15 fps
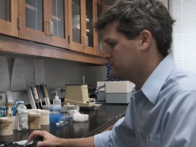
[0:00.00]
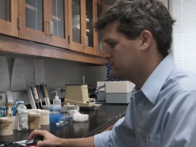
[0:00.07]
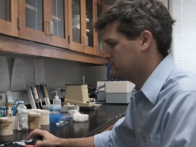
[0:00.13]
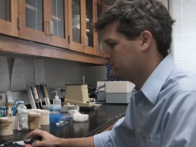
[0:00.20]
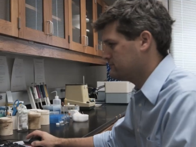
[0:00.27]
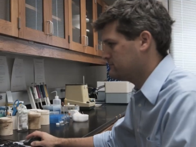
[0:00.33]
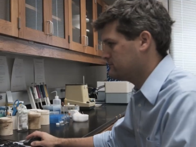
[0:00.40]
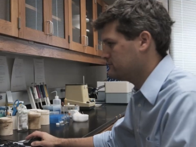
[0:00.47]

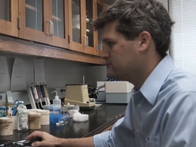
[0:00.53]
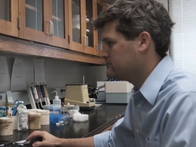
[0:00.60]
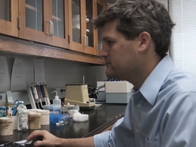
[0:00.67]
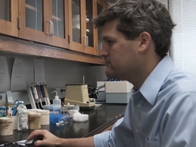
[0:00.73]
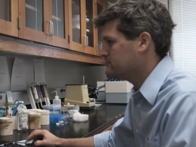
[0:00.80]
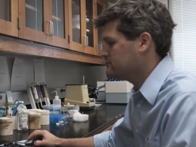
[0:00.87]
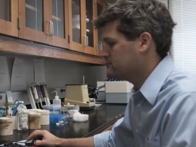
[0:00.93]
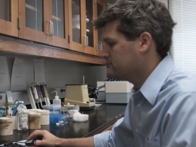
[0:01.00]
The
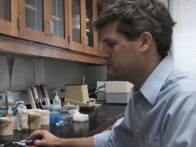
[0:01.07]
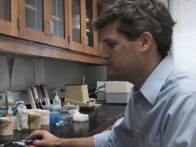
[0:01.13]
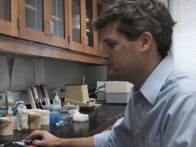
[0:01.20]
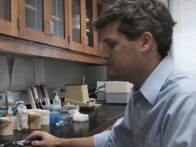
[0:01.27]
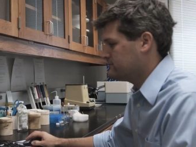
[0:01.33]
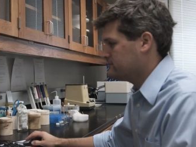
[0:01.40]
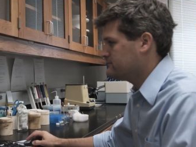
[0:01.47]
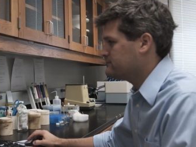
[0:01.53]
forensic
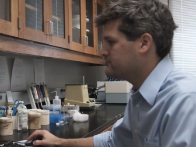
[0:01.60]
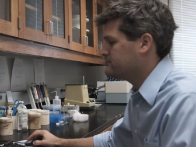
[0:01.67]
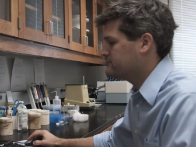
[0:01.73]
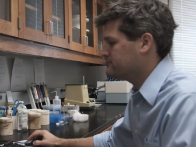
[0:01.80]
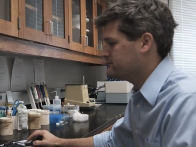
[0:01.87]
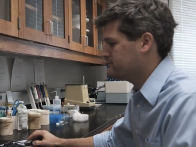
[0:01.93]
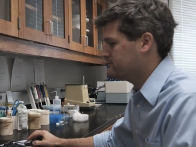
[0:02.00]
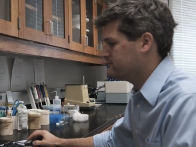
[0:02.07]
scientist
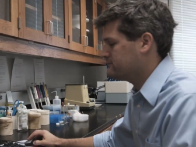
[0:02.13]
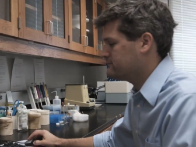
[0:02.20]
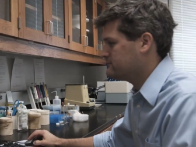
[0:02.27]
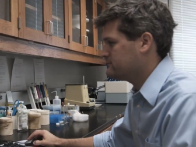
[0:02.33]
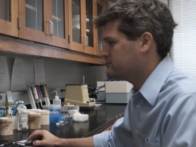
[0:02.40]
mainly